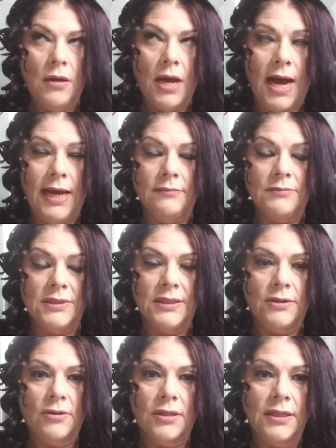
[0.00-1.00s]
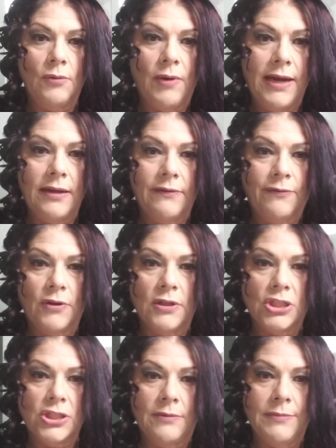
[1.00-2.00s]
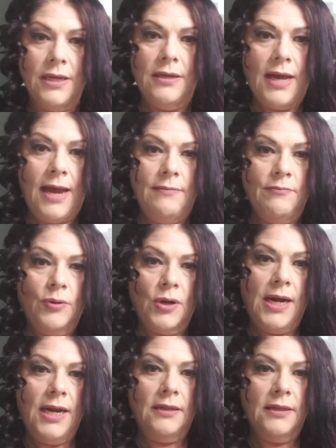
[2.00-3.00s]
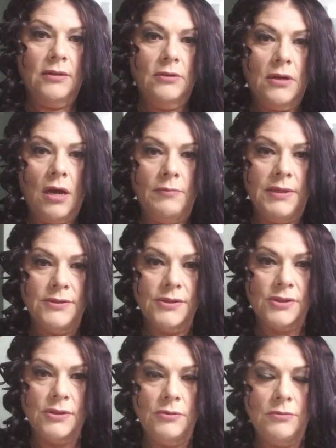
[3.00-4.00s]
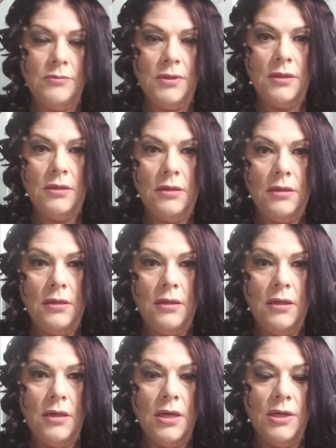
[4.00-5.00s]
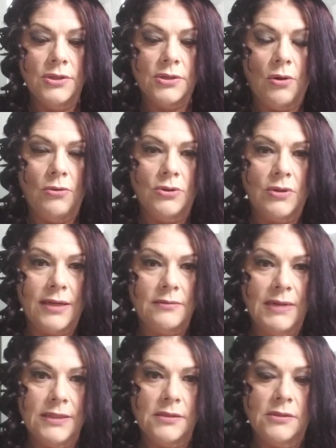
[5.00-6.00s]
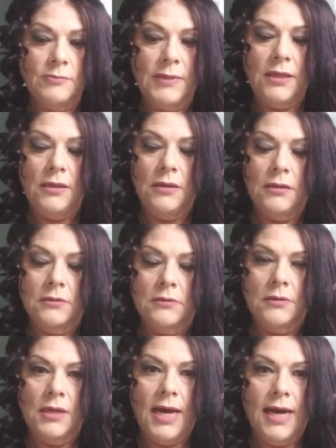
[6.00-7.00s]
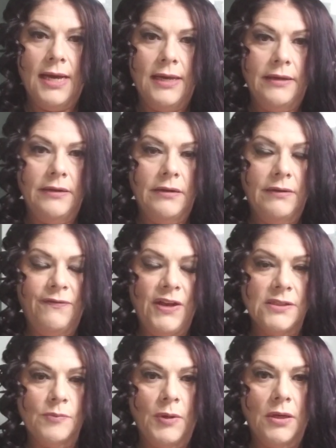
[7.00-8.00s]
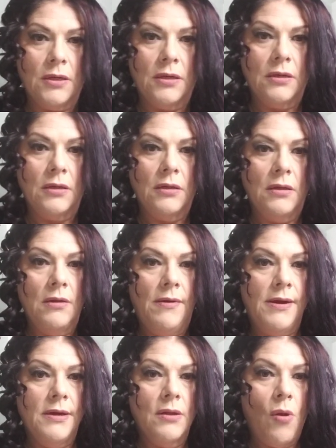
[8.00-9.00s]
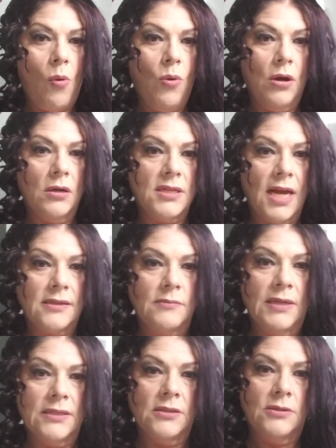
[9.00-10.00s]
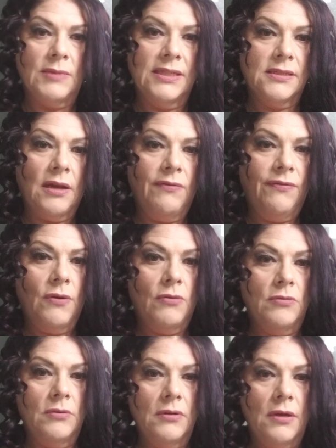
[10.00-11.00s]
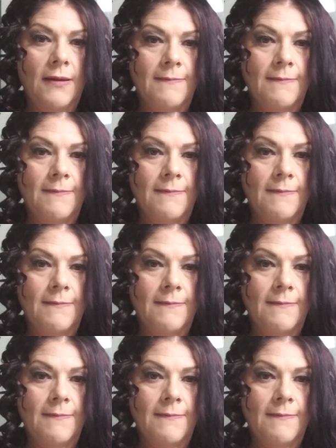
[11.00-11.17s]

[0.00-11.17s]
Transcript: I'm literally waiting for a shipment. I'm praying that it'll come in soon. So direct message me on Facebook or text message my cell phone.